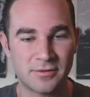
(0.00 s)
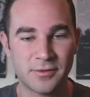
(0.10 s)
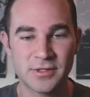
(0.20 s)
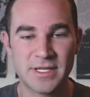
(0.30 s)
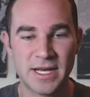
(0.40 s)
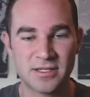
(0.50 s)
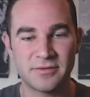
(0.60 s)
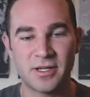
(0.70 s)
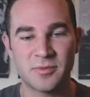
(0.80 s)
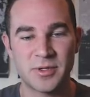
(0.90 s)
full stack
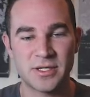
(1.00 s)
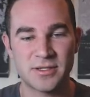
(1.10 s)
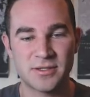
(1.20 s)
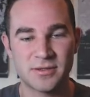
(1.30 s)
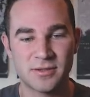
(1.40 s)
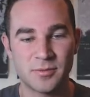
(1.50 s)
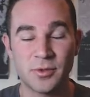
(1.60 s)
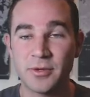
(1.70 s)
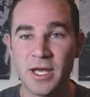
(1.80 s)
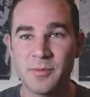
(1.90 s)
development
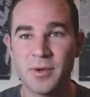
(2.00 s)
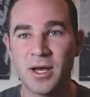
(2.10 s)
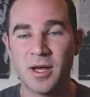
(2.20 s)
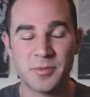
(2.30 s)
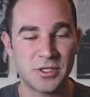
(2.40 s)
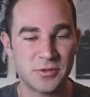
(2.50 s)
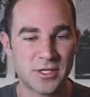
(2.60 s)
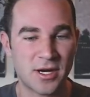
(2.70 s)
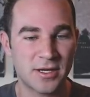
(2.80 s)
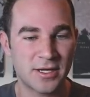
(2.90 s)
boot camp up in
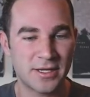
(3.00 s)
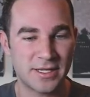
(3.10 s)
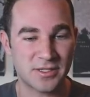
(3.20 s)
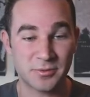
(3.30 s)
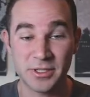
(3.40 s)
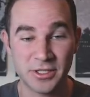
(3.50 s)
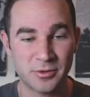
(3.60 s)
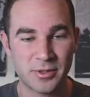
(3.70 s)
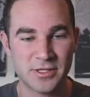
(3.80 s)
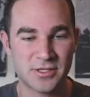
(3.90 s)
Utah. That's a really
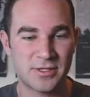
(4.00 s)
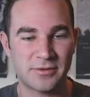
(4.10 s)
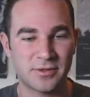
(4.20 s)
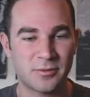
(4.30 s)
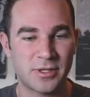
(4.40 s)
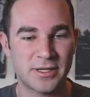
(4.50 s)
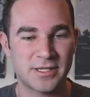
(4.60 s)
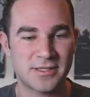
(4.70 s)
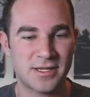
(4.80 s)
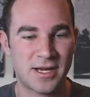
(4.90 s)
good one, so definitely one
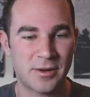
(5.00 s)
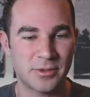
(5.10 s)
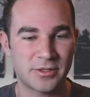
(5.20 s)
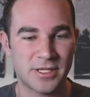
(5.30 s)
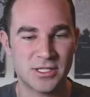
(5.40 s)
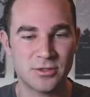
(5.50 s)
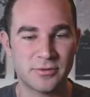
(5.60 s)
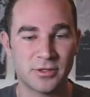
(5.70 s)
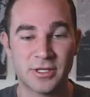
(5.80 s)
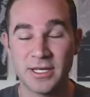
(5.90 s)
that I would look into if
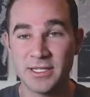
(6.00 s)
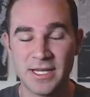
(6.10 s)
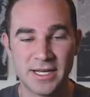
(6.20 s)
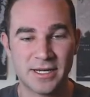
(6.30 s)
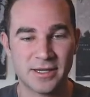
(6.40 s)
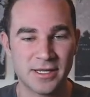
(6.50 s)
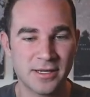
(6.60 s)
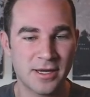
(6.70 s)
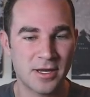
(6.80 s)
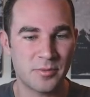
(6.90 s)
you're looking into that kind of
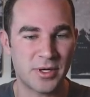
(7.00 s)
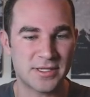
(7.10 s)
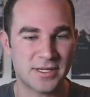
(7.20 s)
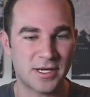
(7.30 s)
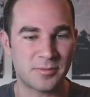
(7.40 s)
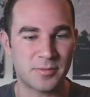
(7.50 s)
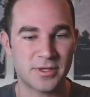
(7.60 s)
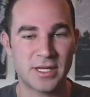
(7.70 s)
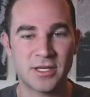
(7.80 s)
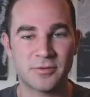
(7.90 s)
thing. But
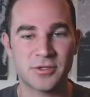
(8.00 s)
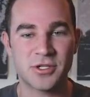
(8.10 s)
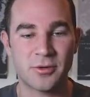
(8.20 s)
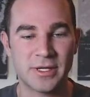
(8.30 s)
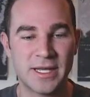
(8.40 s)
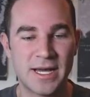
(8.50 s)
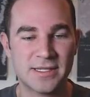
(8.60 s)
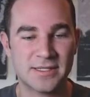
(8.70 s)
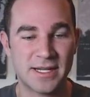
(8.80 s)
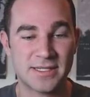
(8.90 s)
thank you for showing
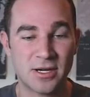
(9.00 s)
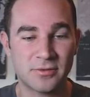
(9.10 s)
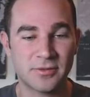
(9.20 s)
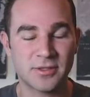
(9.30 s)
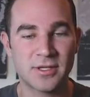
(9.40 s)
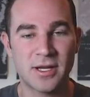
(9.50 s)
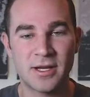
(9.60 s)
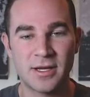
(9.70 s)
that. That's helpful.